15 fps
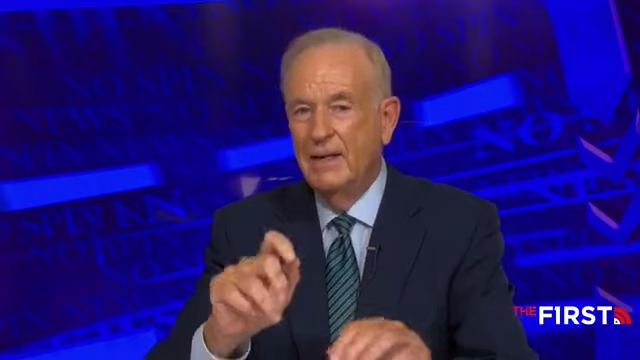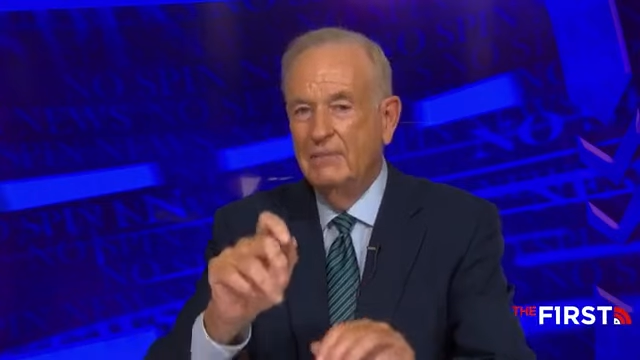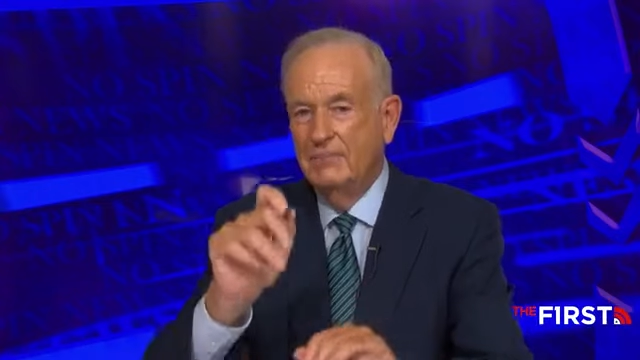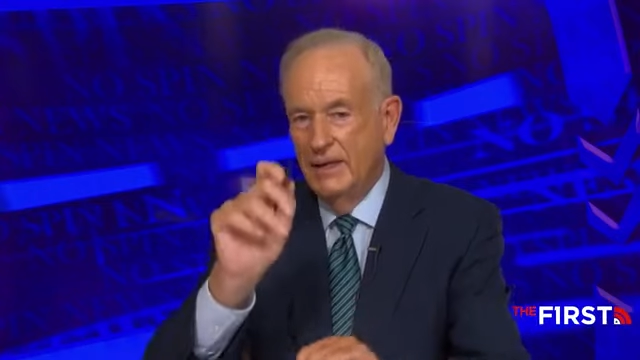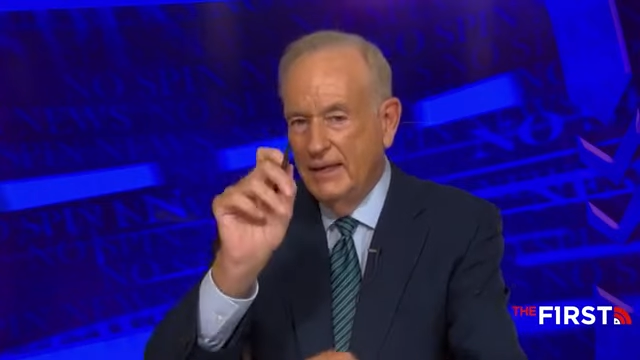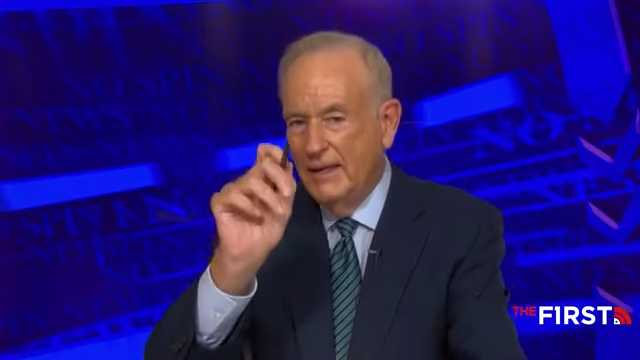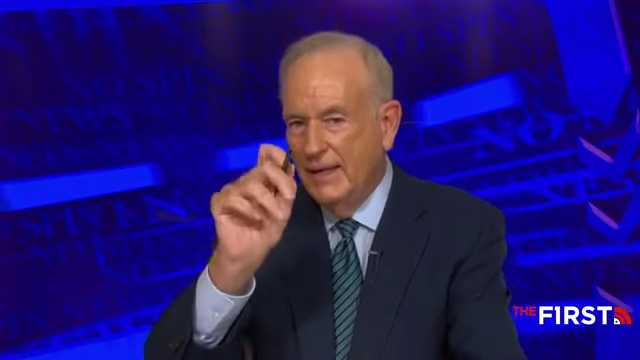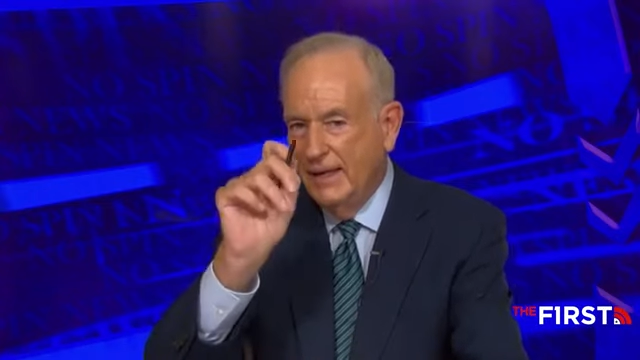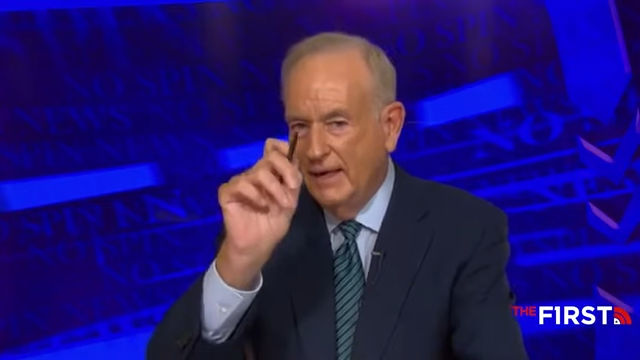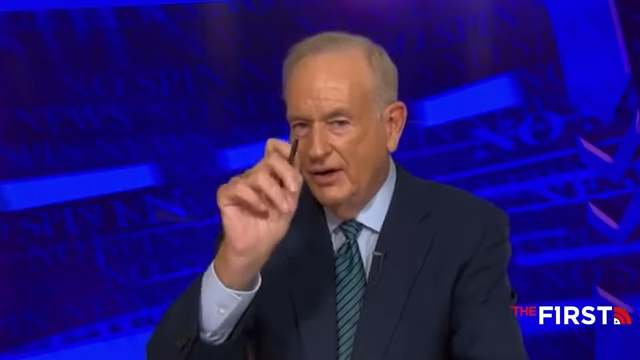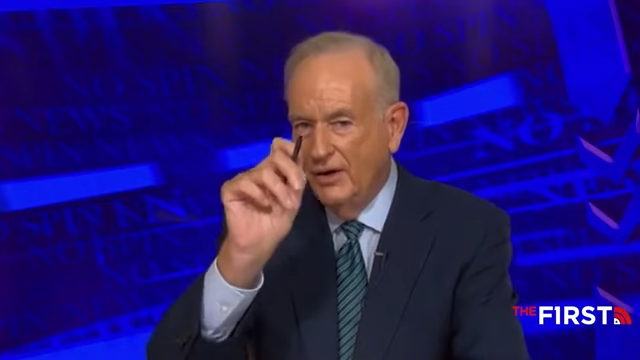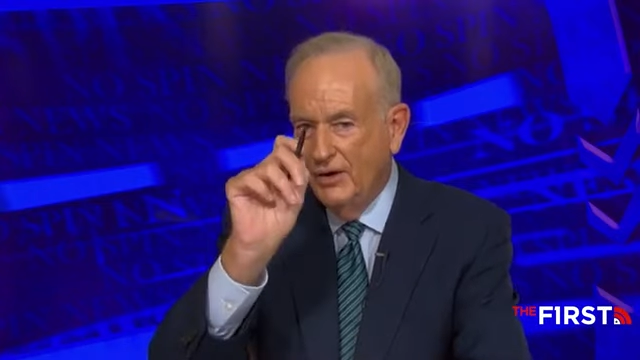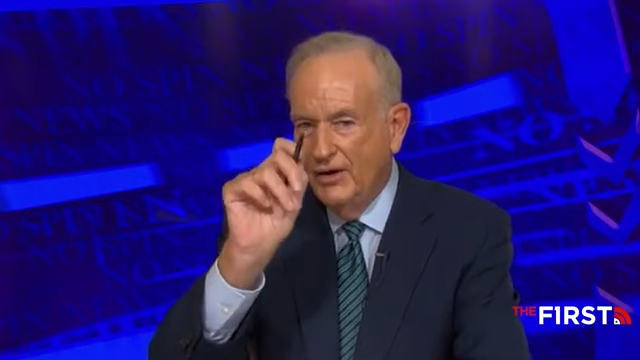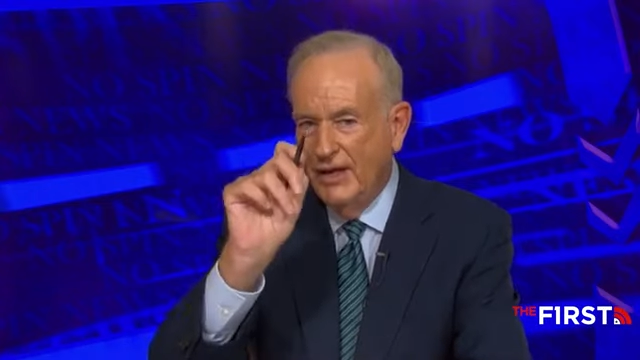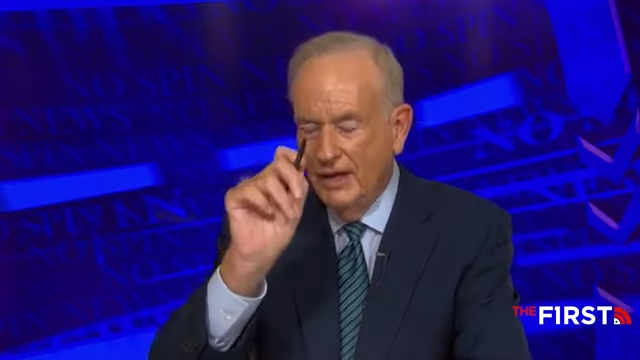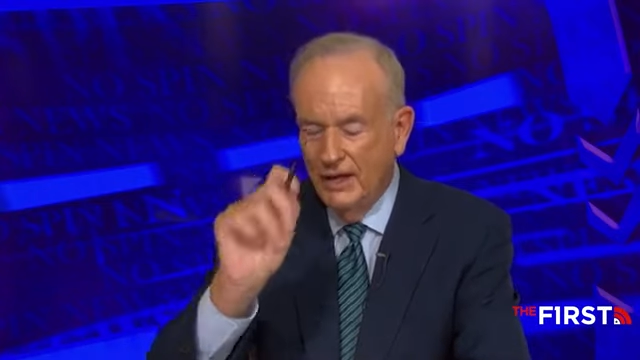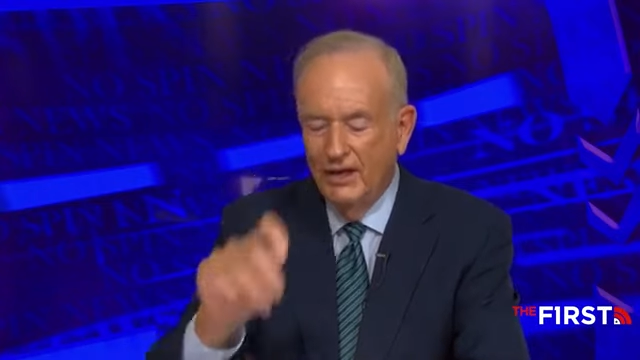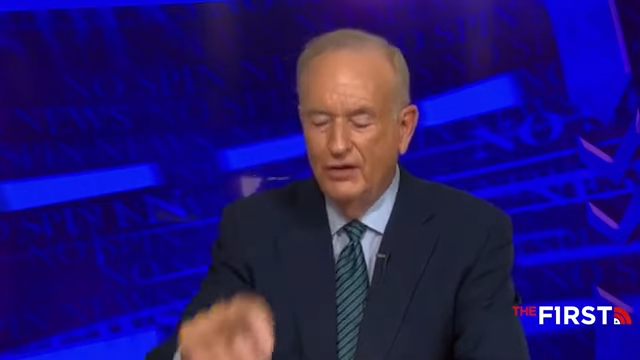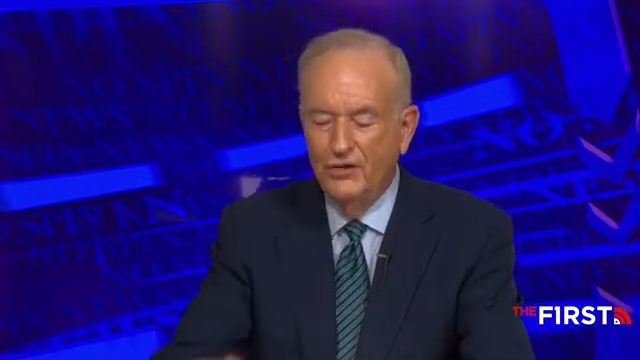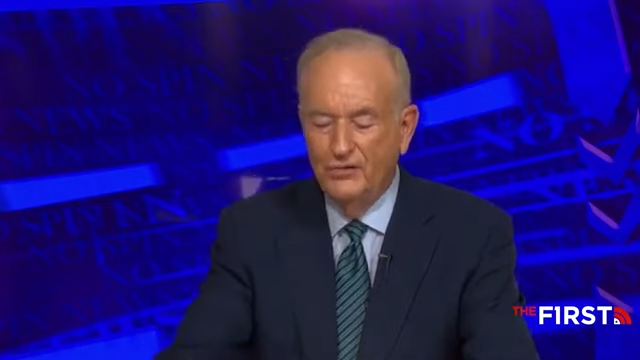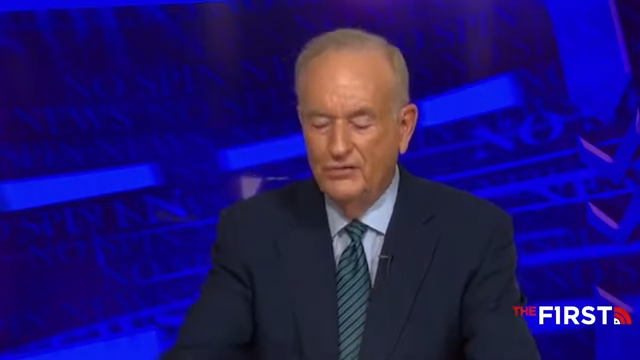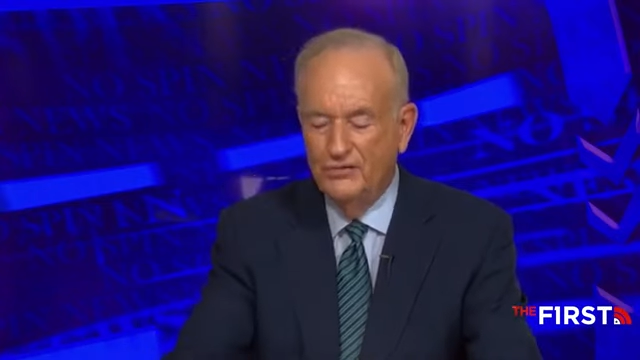But here
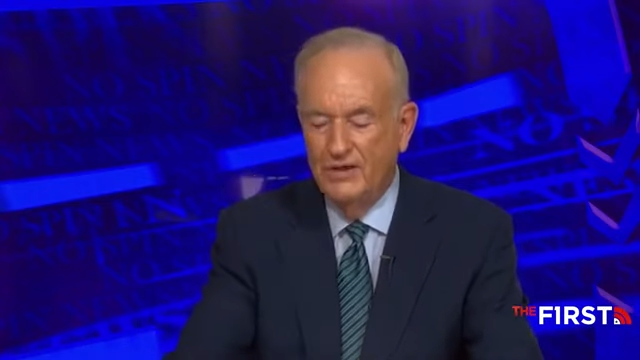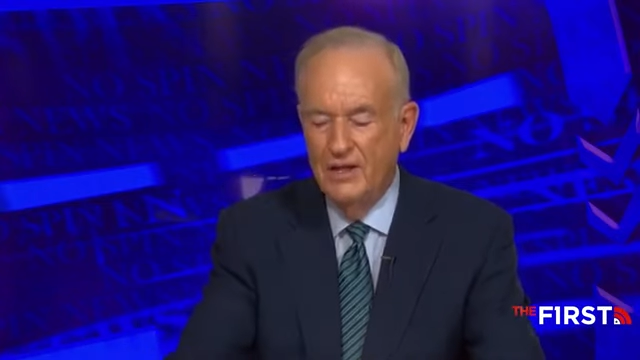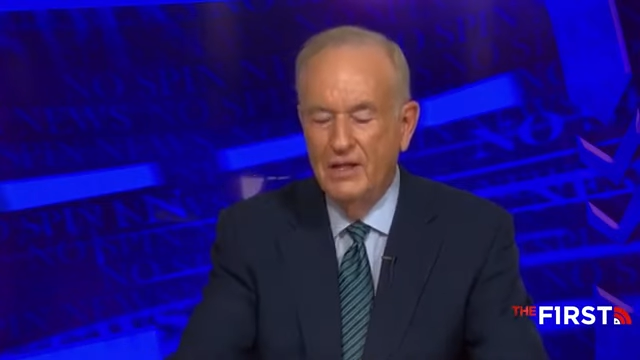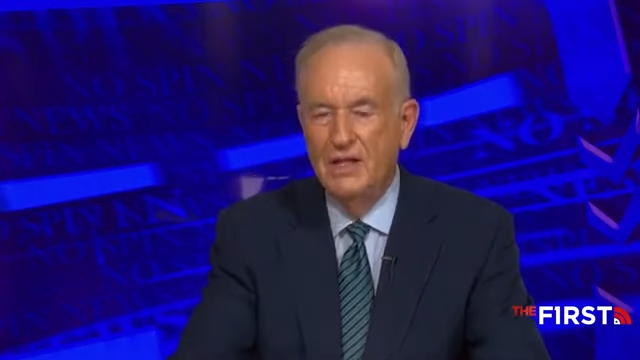is